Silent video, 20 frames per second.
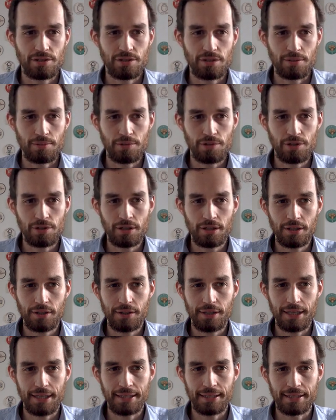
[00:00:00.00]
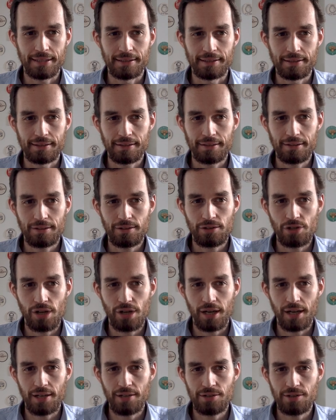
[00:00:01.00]
So I'm just going to go ahead and
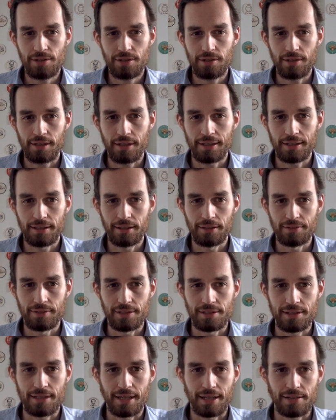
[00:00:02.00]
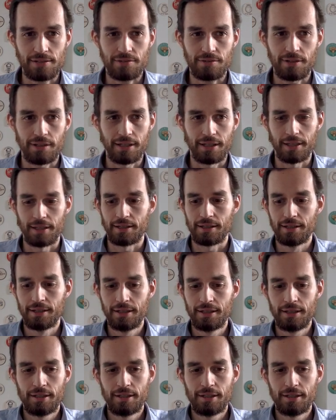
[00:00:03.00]
change the title of this task right here.